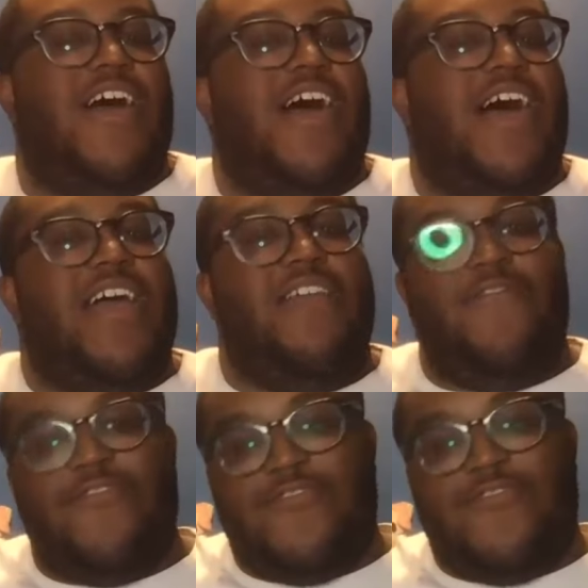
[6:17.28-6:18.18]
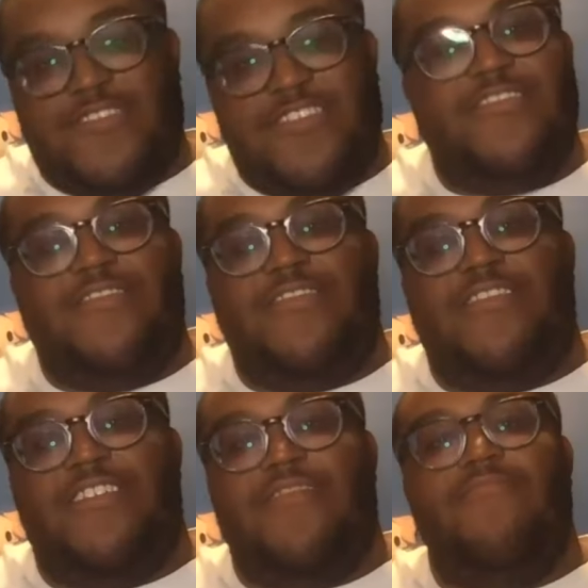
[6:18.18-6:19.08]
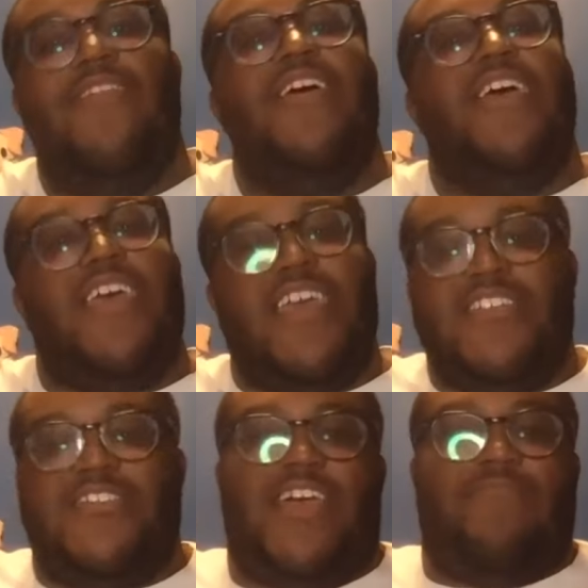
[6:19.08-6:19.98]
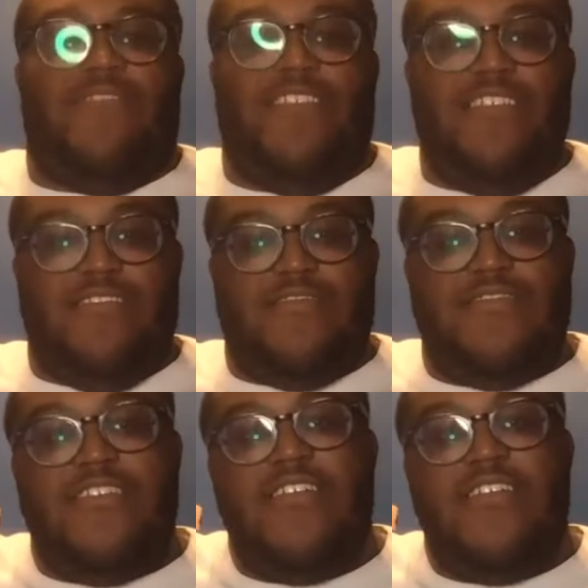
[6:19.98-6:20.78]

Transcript: I first listened to them in Japanese.